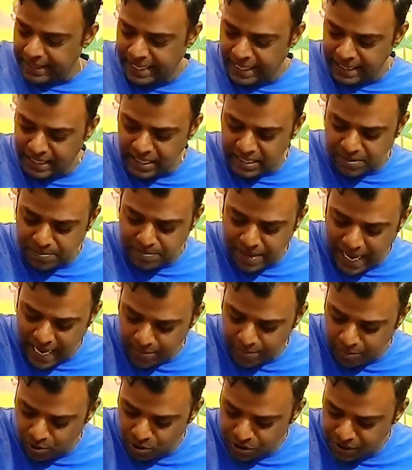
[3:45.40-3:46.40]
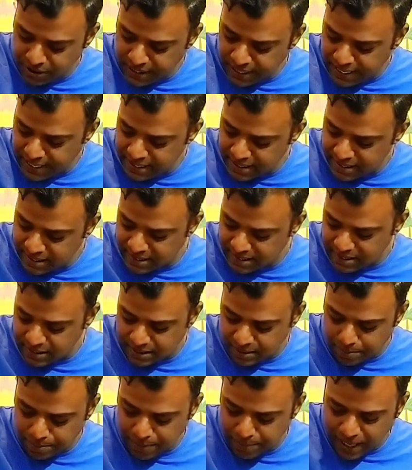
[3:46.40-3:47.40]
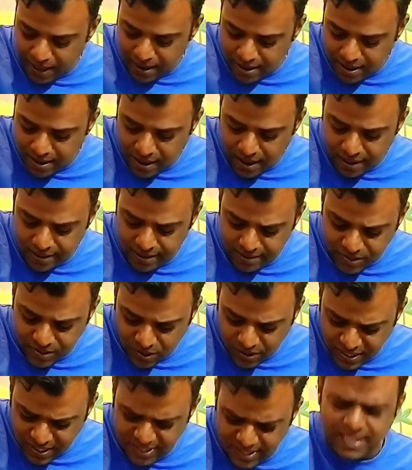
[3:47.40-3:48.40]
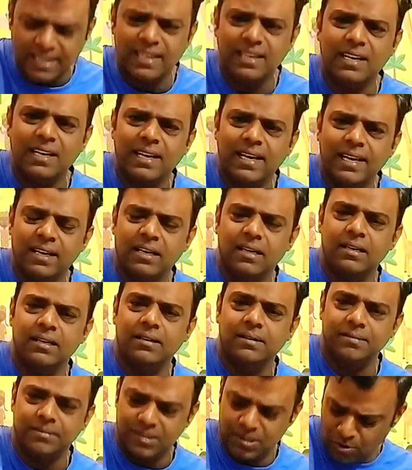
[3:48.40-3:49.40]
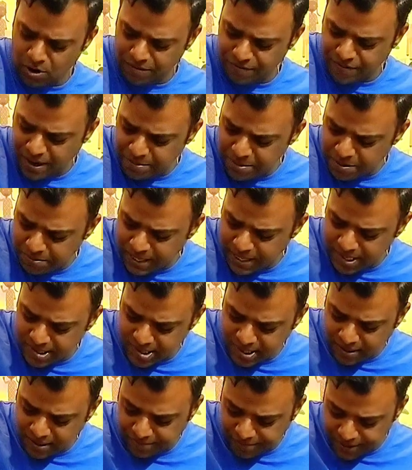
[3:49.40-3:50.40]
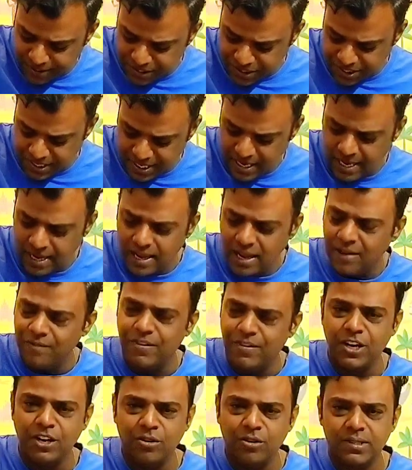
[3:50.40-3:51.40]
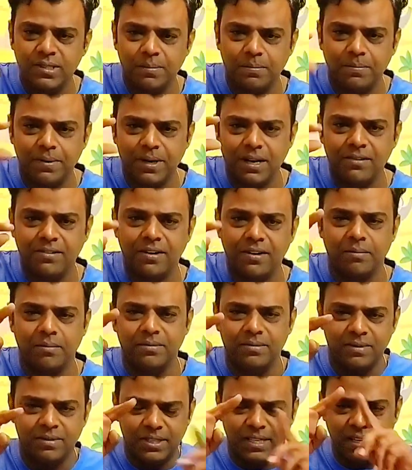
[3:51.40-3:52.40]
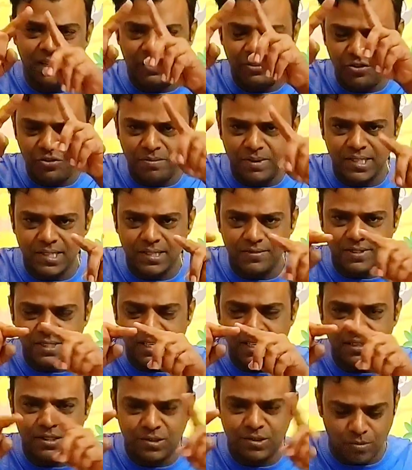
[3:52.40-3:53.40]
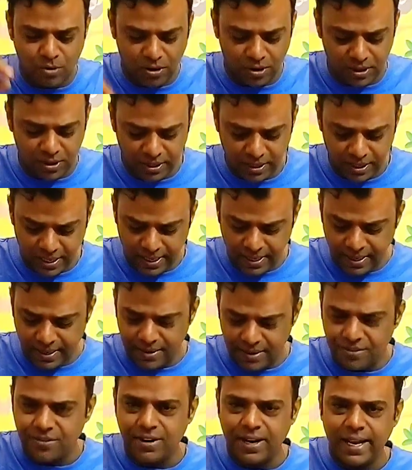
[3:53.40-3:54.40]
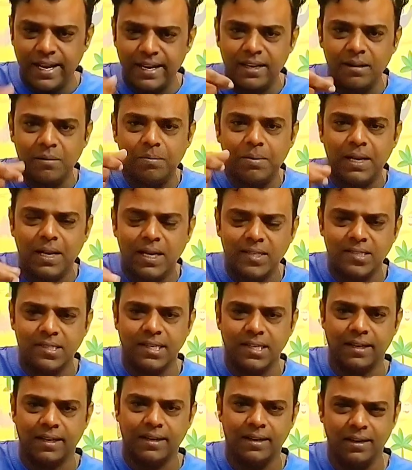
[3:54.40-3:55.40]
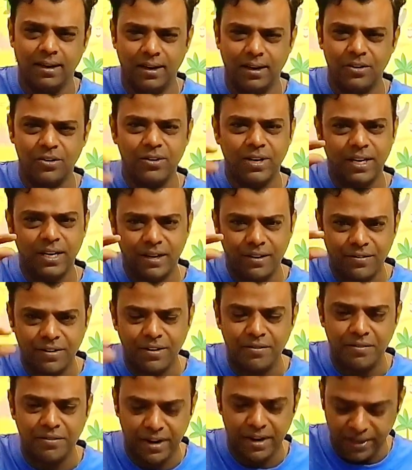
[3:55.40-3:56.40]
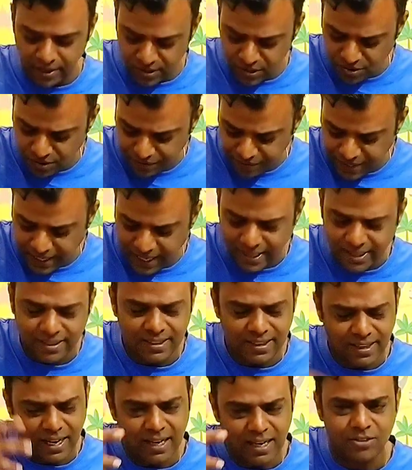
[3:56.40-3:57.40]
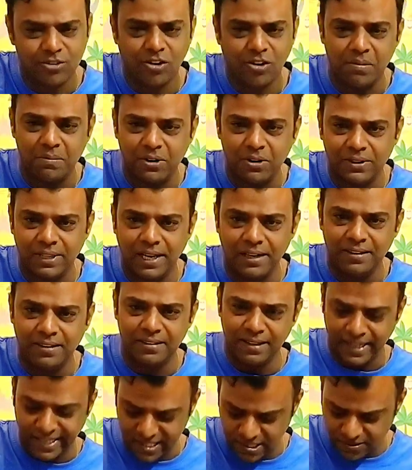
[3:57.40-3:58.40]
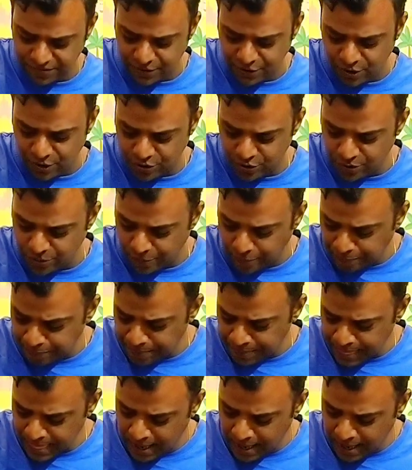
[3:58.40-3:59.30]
Then this black portion is the plug guard. So there's a little like a small fiber plastic which, when you use a plug drum, you must have seen a small triangle plastic. You get different variants of that. I'll talk about that in the next video too.